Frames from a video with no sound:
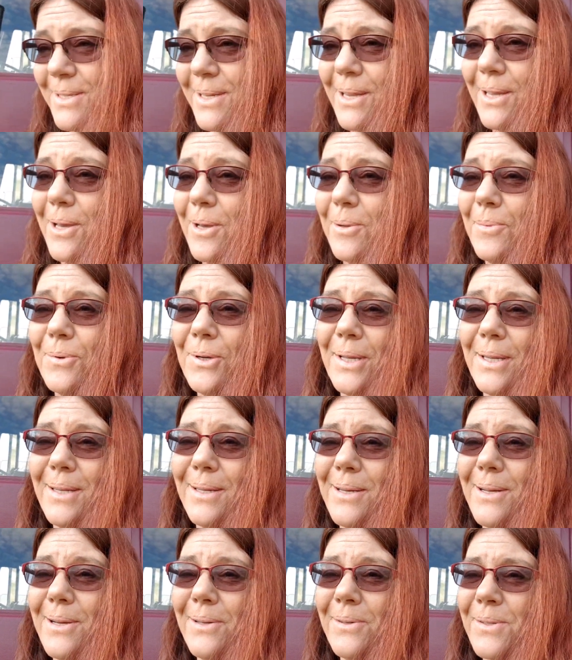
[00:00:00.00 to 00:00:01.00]
ago, but you
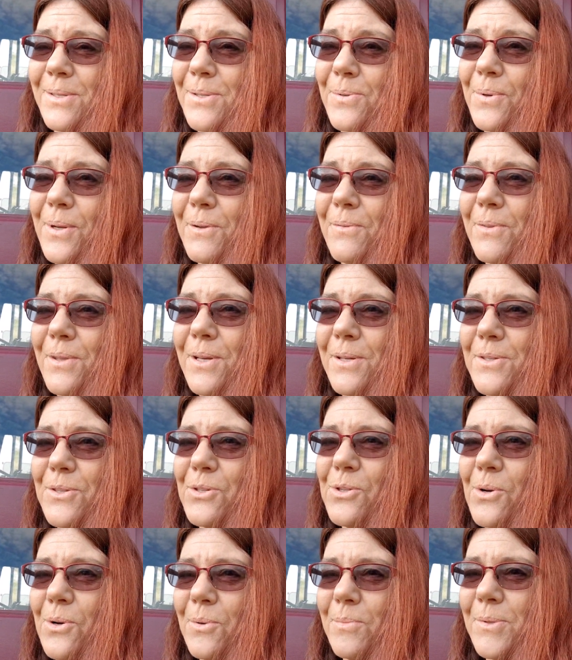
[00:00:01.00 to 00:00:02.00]
know, it's one of those
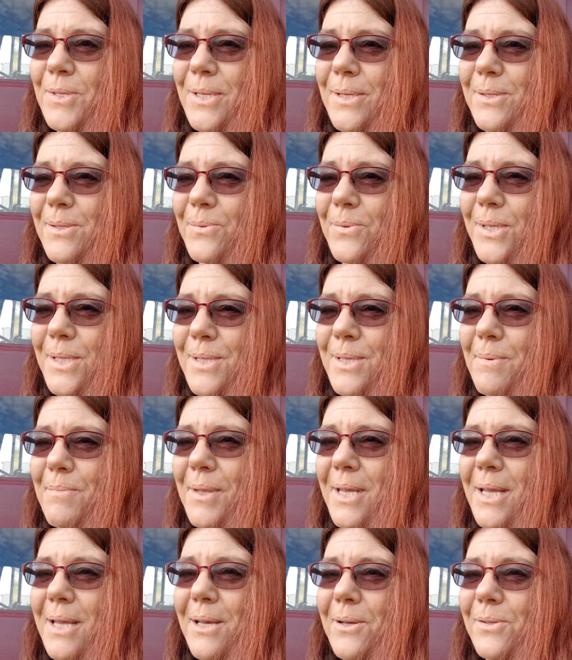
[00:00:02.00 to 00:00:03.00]
jobs, there's always
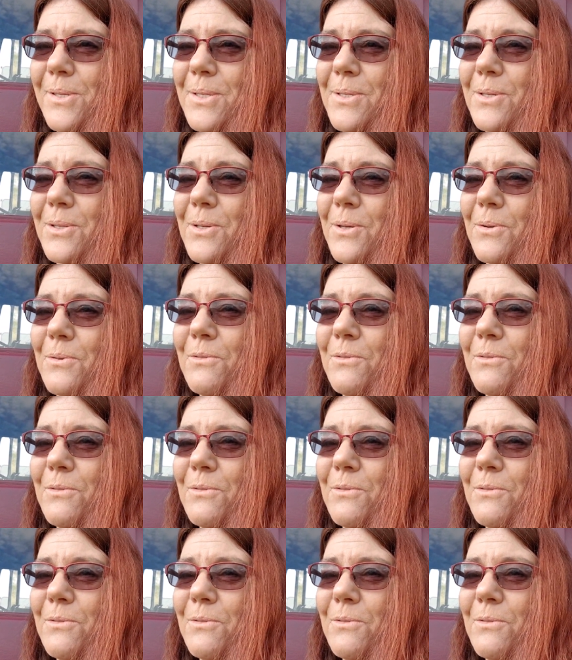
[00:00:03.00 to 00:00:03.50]
something else to do